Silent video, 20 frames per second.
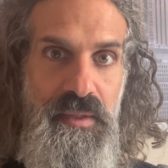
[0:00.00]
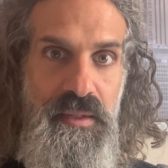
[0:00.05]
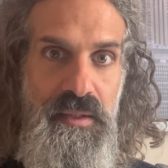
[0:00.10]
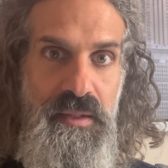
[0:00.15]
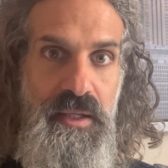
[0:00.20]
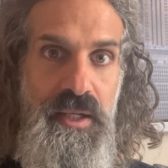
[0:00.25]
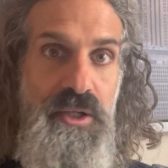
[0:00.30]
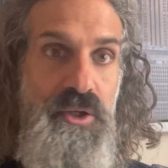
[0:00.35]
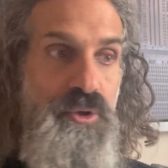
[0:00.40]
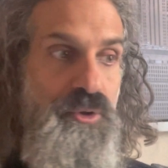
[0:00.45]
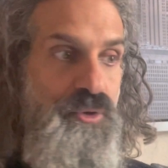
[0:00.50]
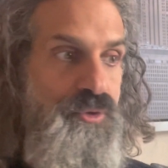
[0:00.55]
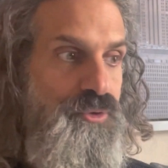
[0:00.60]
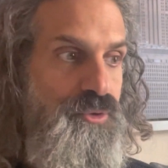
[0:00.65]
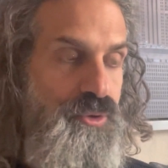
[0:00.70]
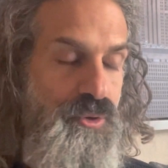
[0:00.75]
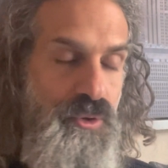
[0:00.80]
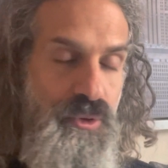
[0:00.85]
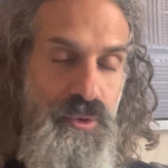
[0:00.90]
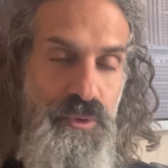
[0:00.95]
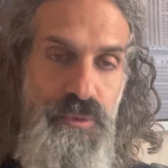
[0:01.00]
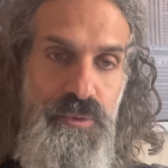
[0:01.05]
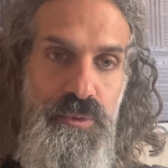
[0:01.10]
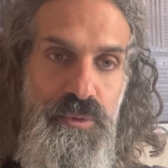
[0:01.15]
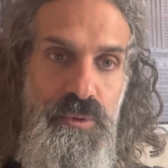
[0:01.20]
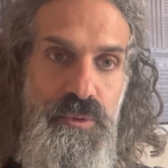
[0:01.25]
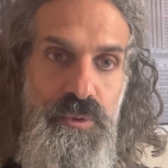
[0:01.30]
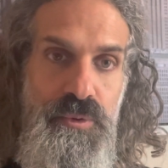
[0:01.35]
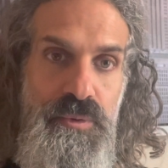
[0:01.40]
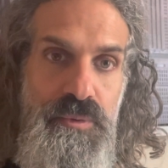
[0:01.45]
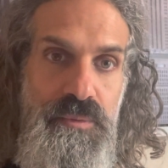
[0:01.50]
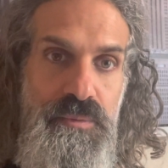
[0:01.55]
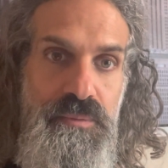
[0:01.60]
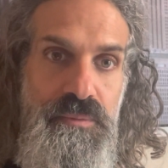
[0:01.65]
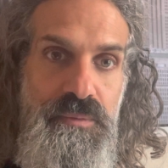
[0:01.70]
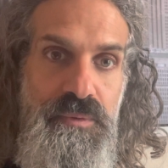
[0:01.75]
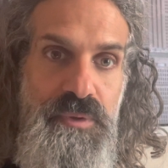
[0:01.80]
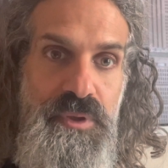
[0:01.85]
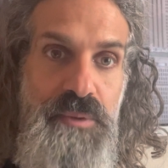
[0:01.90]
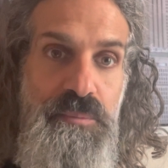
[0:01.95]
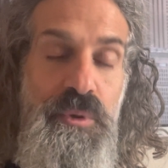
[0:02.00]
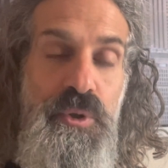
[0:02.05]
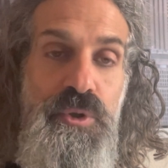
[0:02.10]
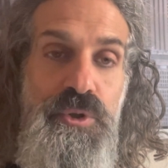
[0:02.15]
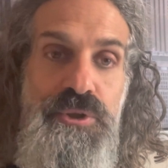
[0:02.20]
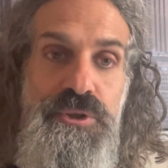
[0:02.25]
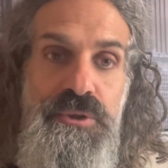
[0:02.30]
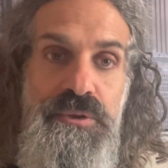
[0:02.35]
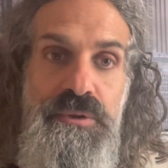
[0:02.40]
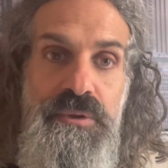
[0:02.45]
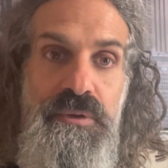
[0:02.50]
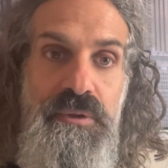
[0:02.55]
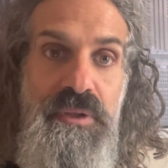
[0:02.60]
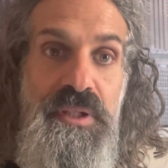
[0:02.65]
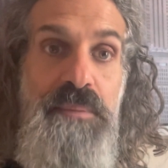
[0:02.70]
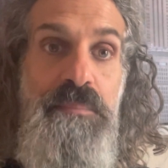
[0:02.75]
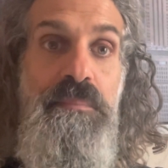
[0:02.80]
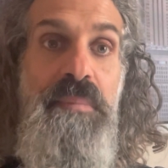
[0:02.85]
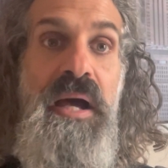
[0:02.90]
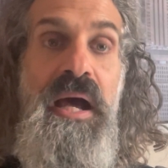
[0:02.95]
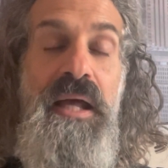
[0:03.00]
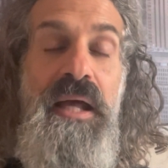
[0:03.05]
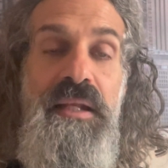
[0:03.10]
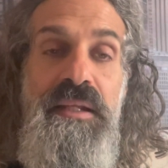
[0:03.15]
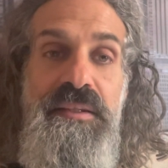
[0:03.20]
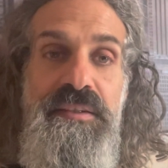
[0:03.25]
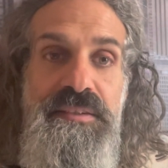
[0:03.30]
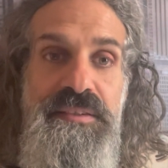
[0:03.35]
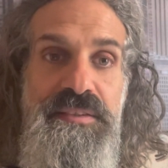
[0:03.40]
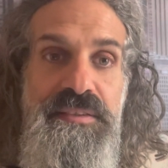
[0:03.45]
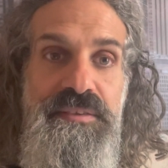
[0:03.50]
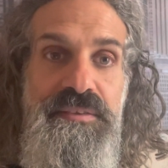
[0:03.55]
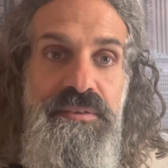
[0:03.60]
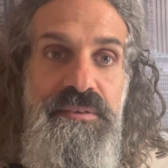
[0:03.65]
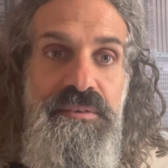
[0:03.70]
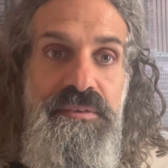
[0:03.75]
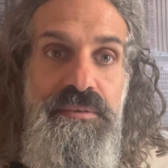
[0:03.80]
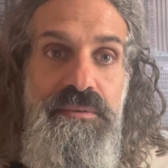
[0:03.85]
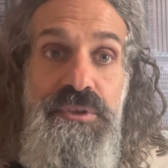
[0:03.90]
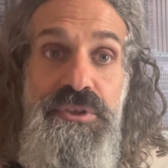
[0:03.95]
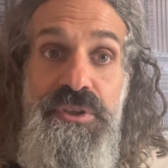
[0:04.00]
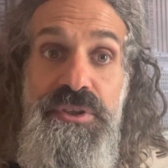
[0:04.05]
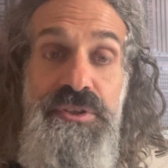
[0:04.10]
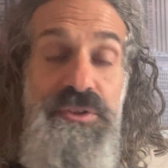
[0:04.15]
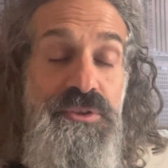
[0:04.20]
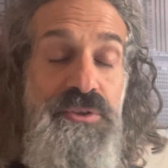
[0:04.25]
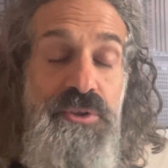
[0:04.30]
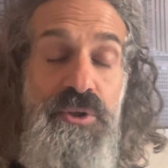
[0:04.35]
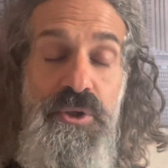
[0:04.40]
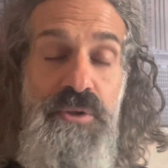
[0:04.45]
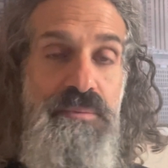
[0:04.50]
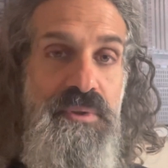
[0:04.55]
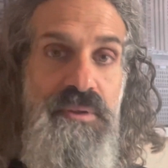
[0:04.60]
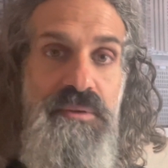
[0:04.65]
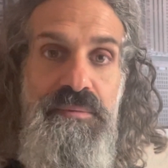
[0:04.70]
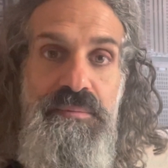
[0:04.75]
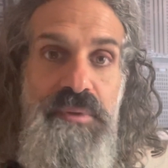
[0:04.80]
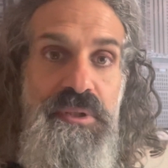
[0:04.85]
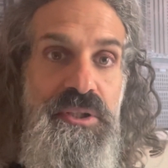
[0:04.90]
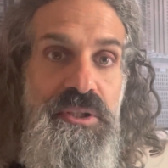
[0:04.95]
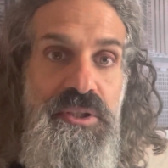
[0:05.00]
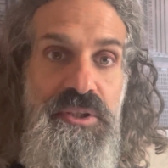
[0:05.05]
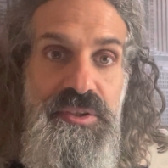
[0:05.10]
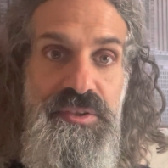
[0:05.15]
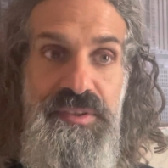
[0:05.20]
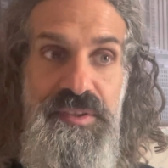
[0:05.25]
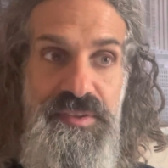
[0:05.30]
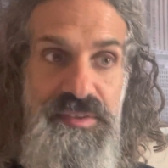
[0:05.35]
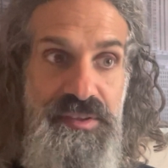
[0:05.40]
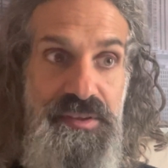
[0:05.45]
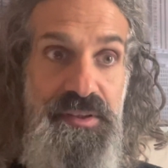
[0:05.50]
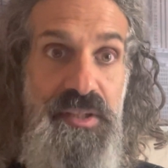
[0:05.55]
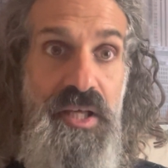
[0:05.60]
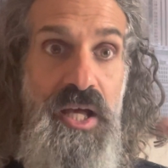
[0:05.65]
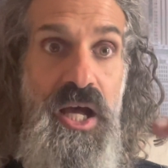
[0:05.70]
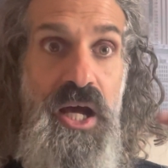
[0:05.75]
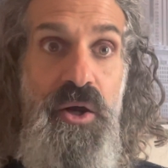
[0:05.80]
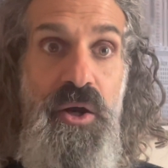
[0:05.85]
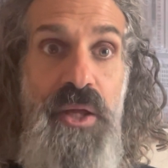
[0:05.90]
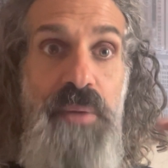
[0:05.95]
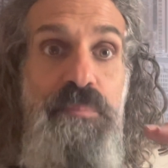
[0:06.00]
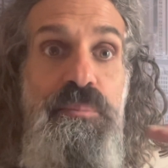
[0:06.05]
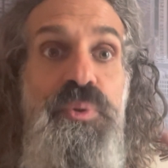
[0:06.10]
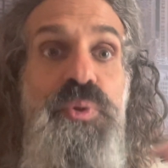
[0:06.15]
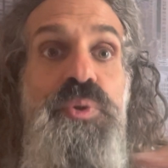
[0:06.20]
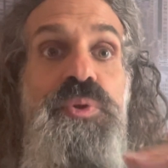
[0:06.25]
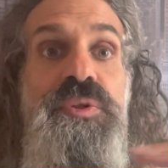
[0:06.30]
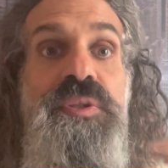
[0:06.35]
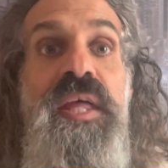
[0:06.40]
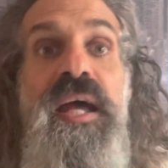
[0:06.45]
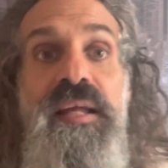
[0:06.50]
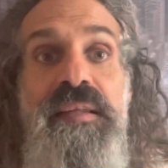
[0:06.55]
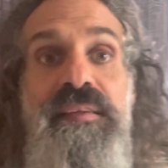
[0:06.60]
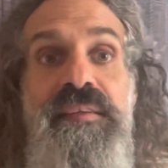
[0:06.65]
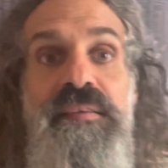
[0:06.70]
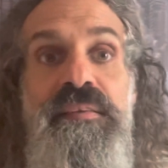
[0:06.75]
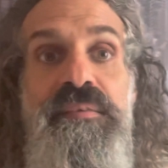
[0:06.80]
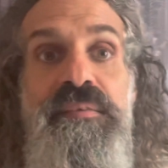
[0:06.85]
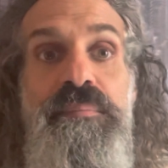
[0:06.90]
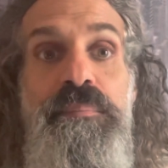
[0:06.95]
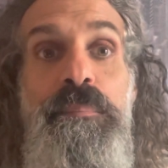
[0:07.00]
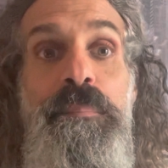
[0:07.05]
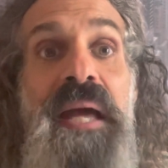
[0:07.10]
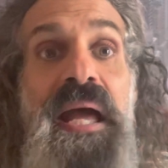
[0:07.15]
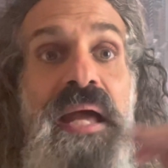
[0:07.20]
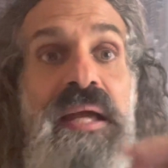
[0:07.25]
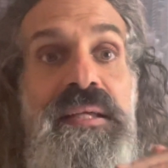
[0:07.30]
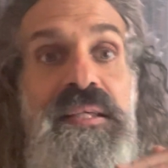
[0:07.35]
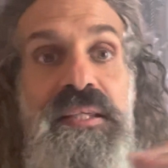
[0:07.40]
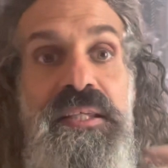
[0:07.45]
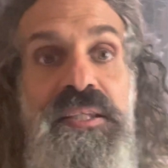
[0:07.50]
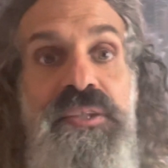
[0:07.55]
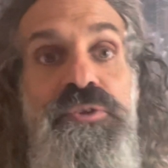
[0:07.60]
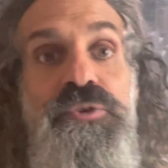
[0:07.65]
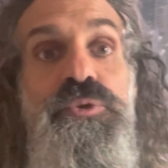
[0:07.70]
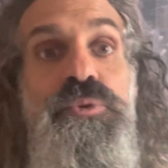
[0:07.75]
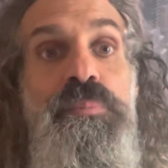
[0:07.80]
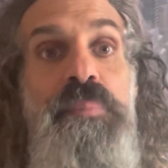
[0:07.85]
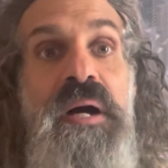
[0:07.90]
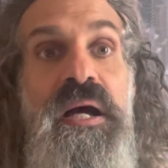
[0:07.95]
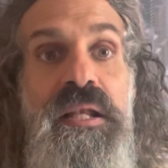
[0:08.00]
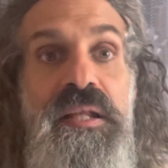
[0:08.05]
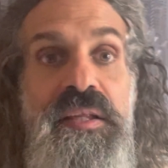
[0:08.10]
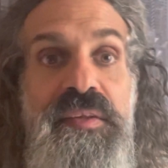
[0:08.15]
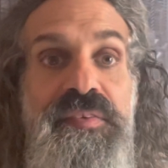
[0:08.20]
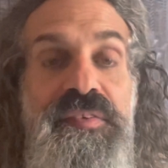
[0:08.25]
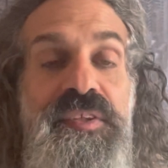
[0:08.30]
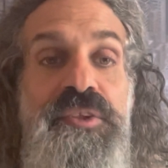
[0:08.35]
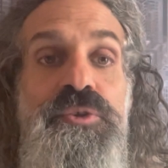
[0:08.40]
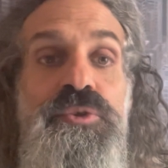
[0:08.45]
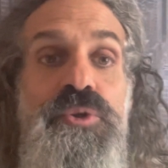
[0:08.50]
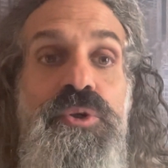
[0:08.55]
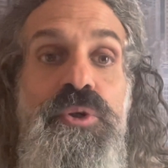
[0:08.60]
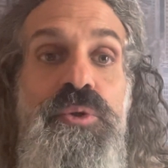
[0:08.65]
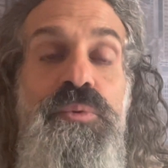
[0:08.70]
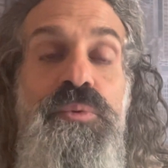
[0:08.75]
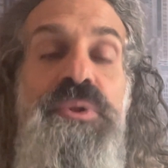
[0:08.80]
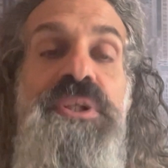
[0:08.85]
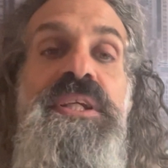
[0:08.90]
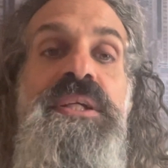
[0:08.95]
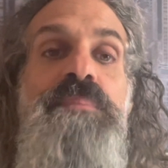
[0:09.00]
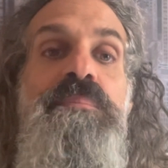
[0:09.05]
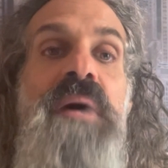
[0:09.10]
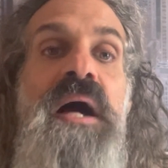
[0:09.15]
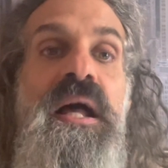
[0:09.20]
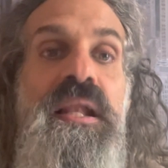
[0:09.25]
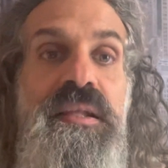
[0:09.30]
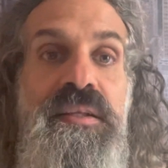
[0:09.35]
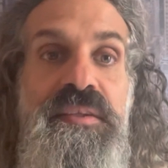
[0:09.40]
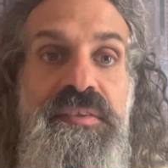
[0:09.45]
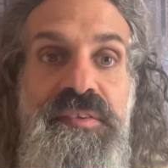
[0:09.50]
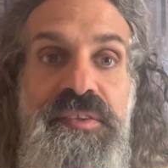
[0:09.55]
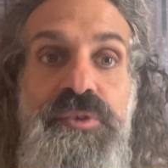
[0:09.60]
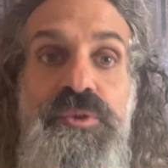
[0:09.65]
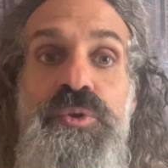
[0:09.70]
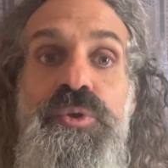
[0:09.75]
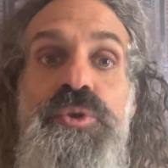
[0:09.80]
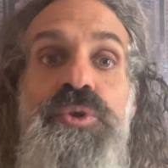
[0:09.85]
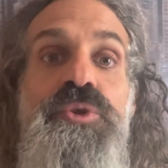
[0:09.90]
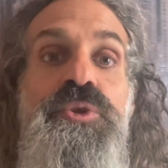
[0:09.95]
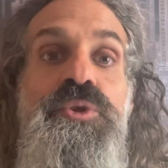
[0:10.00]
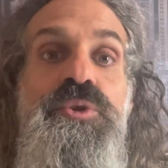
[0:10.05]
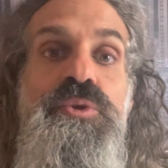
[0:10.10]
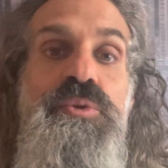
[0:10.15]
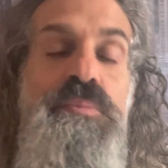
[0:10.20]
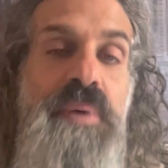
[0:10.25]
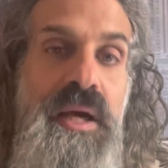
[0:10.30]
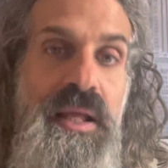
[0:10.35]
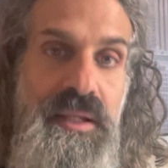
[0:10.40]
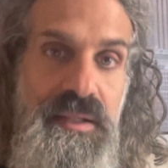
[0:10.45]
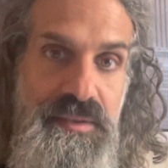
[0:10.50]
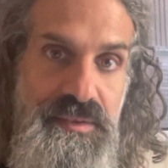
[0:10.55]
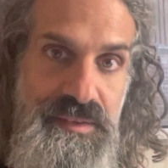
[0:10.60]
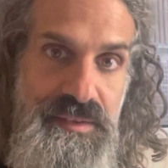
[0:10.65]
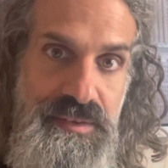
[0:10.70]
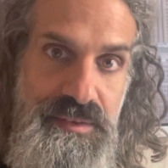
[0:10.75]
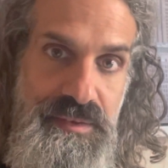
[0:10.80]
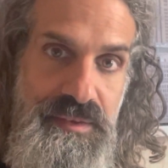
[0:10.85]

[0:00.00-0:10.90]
I also go through emotional imbalance, which is normal, because this is how I put that back into balance, into a rebalance, into a new balance.